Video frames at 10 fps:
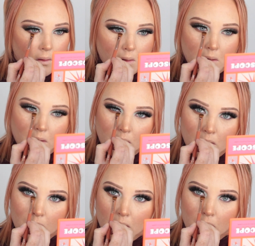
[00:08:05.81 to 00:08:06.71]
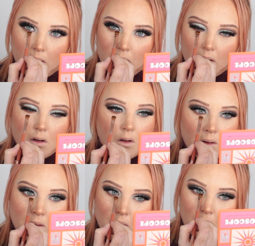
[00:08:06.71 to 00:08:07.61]
the medium brown shade
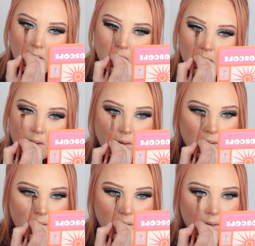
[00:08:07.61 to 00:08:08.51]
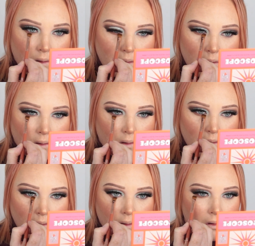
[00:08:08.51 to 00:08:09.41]
and sweeping that underneath
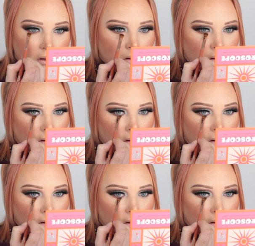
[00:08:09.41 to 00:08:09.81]
the lash line